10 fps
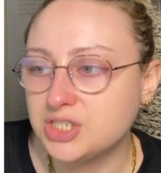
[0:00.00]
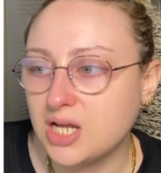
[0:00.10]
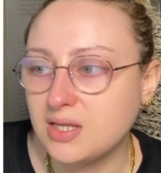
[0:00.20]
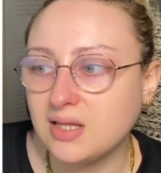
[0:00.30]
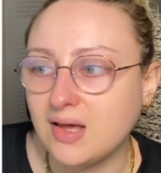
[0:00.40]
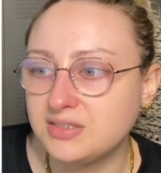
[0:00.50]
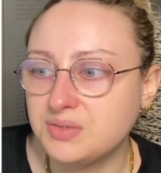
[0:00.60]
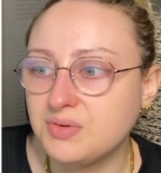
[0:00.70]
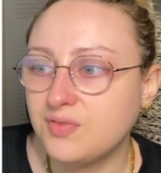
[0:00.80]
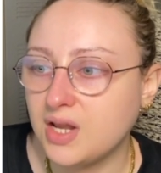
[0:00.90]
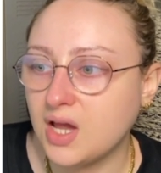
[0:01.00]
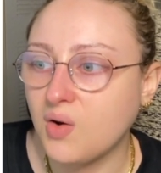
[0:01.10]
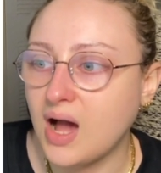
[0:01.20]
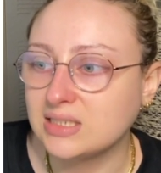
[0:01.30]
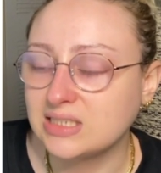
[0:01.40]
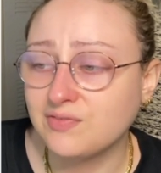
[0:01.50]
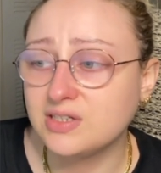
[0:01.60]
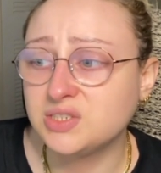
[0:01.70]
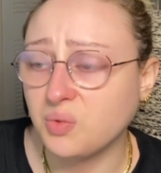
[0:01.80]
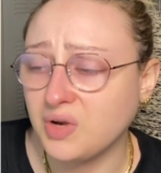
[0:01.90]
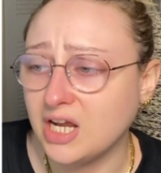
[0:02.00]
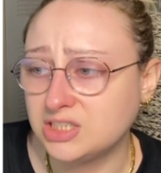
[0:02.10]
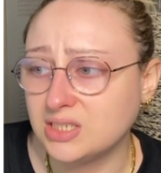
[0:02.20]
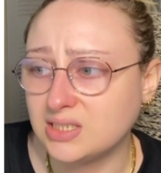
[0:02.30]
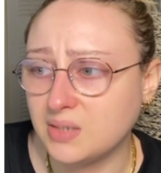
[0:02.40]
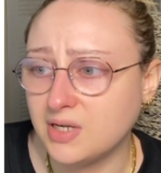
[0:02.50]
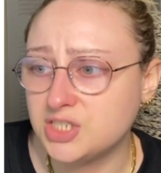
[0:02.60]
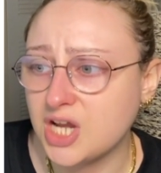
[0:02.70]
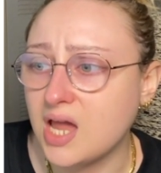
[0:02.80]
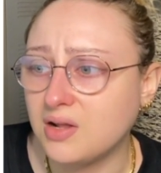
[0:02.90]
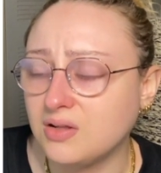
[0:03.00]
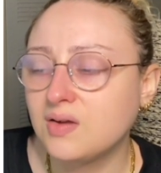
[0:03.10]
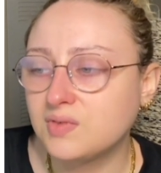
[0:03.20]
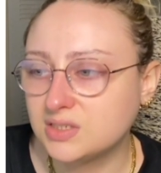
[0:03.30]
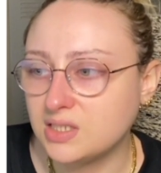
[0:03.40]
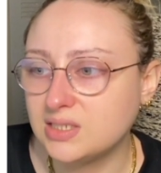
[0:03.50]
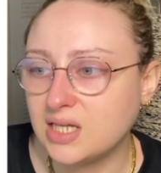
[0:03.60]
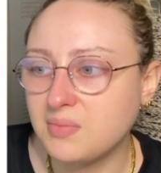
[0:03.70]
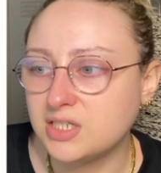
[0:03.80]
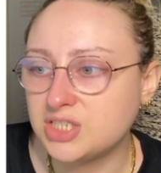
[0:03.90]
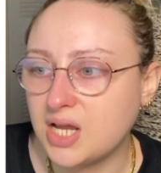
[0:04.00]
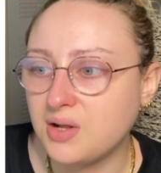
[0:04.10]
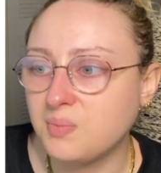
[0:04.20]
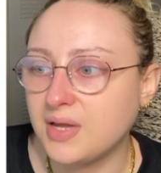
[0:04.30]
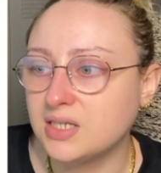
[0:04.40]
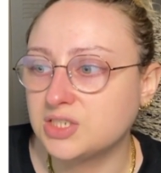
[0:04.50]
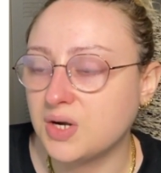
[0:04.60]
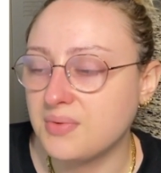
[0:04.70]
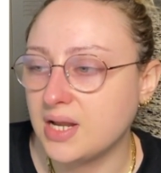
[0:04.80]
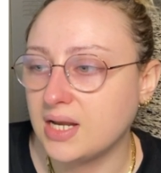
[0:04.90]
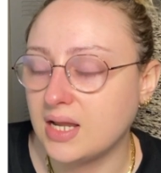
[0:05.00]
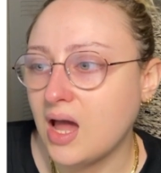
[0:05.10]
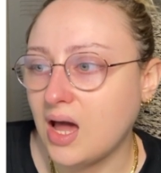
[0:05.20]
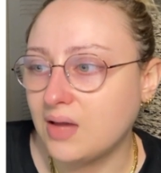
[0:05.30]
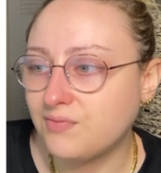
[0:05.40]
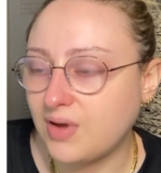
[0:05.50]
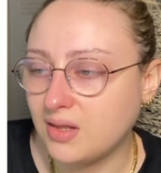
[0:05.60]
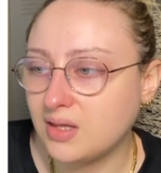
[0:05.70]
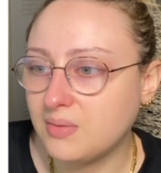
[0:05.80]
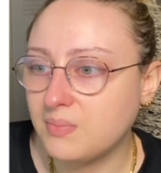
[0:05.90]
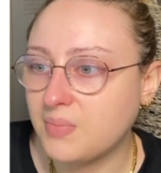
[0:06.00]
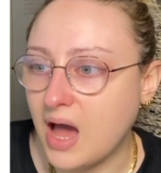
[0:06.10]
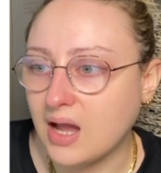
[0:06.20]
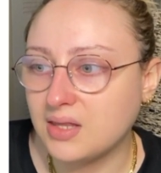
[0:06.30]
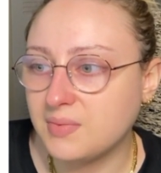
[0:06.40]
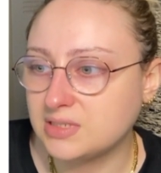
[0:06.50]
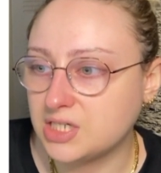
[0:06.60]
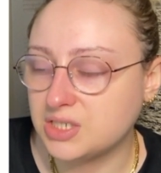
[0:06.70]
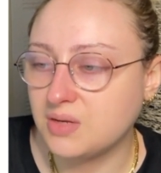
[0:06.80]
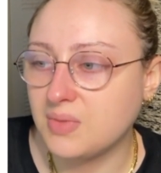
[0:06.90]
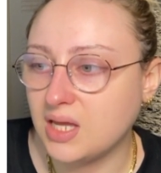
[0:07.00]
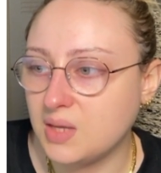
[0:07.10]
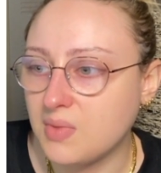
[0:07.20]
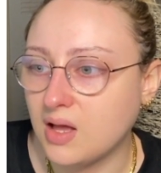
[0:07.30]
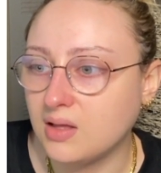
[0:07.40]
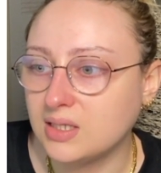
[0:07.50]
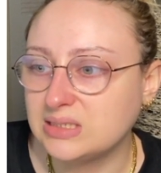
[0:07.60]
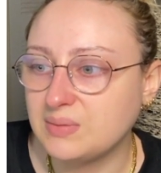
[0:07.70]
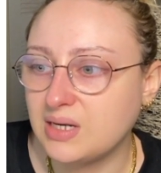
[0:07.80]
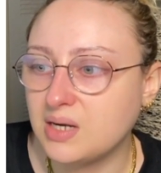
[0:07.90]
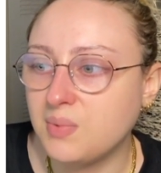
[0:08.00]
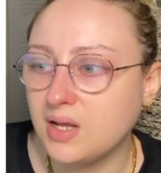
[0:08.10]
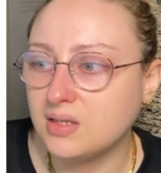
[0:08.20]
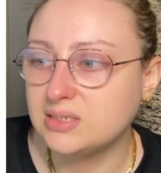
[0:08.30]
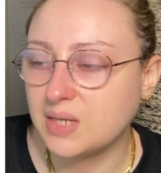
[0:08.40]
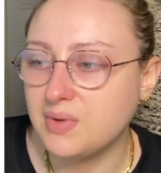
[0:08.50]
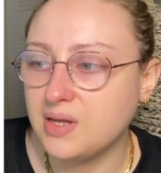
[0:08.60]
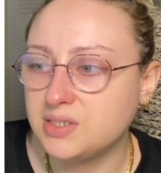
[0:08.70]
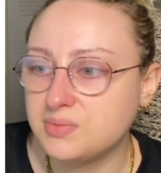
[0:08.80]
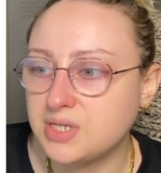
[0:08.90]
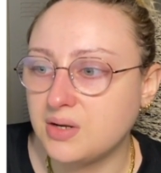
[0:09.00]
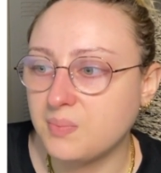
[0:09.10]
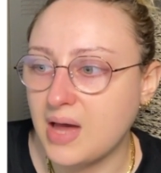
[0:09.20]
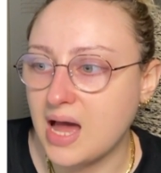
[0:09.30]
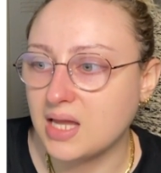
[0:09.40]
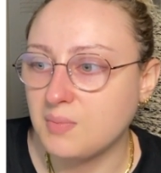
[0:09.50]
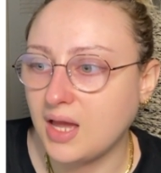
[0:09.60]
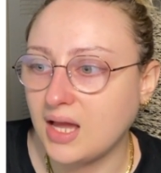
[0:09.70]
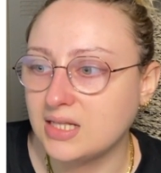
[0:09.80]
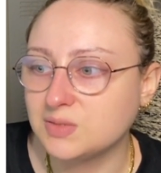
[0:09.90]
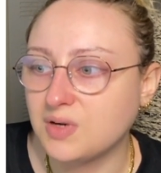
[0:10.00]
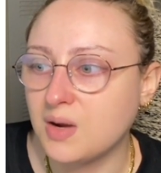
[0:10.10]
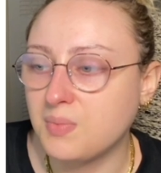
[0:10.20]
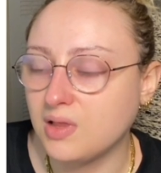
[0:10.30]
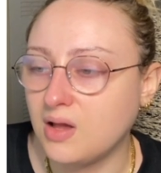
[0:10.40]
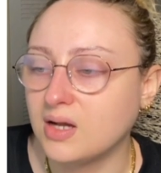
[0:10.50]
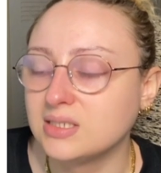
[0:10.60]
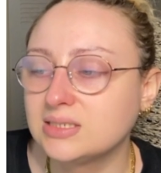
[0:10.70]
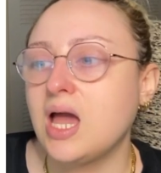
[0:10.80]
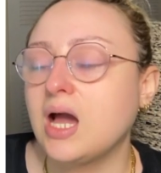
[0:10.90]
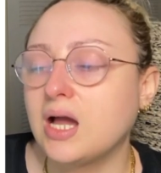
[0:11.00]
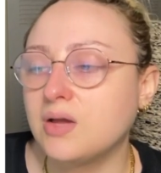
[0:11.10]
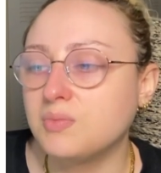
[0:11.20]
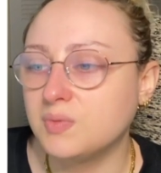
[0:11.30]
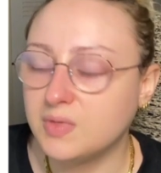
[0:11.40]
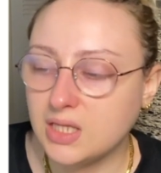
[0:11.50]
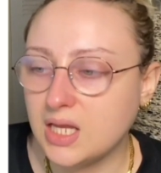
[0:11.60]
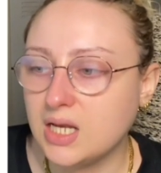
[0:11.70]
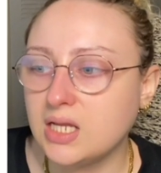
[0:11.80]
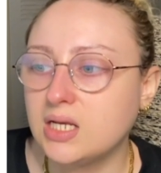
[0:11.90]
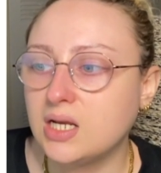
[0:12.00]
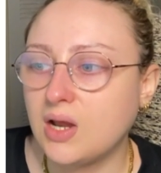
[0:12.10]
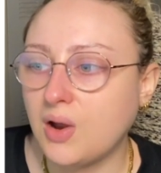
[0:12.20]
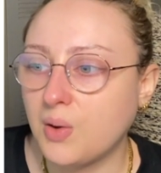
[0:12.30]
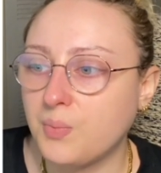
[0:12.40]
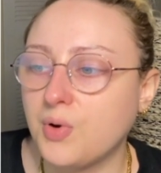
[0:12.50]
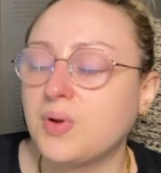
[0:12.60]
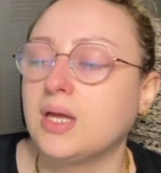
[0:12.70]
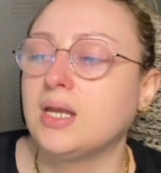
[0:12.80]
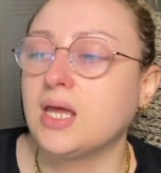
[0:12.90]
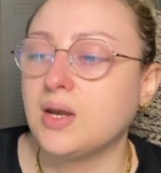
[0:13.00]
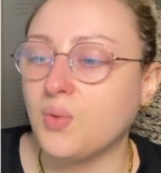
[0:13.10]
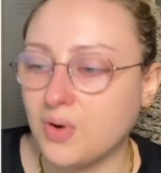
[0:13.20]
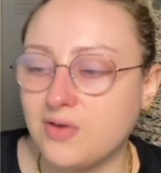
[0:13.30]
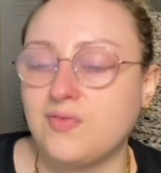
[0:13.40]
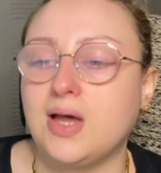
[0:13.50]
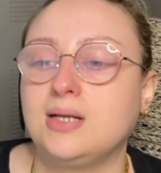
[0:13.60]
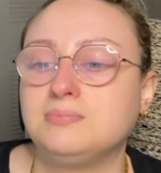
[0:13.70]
and they live streamed a video asking for donations on my channel, resulting in my channel being terminated. I am finally back in the possession of my email and submitted an appeal to get my YouTube channel back in my hands where it belongs. I am humiliated, heartbroken, and horrified.